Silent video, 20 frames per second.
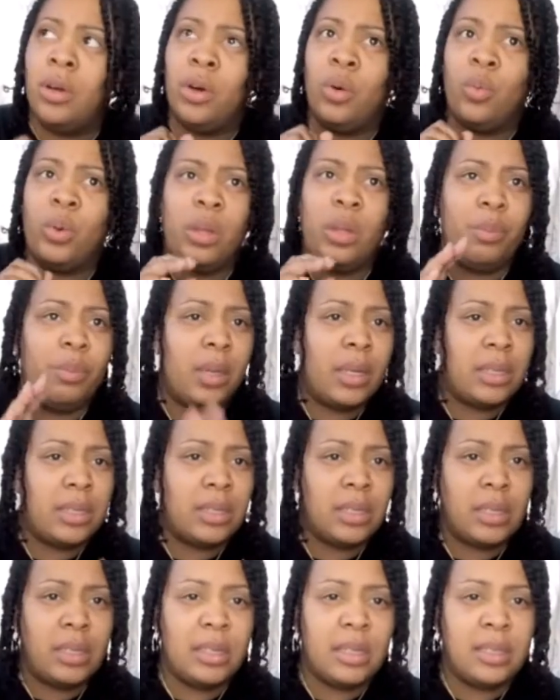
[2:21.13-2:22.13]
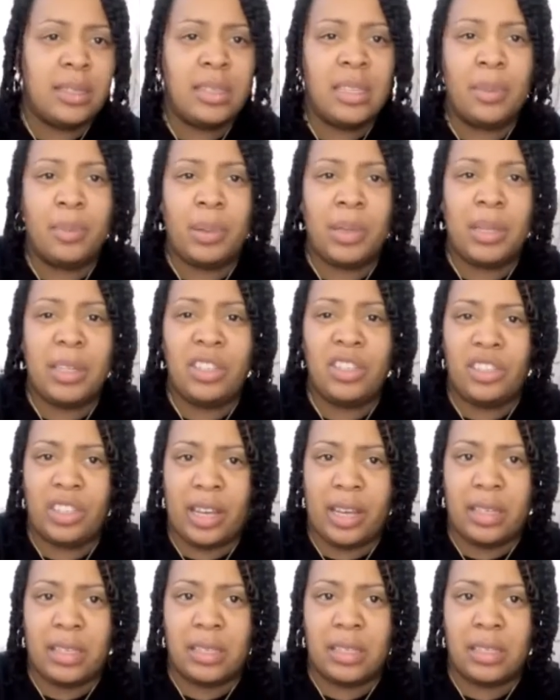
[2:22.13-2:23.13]
we missing simply
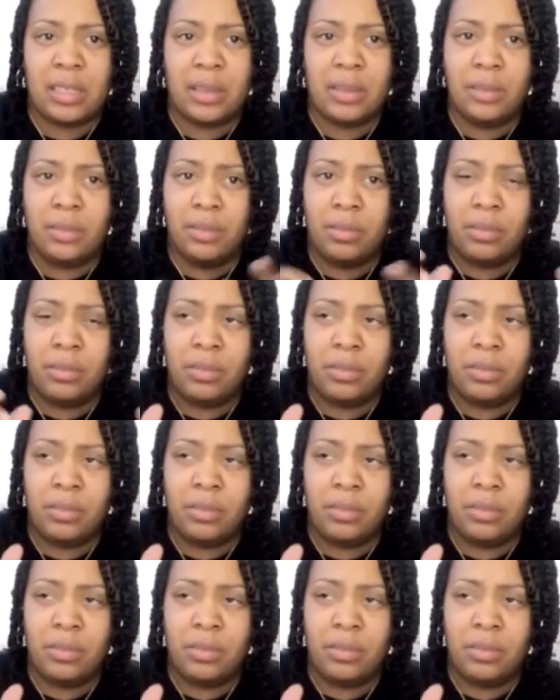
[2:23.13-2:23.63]
jess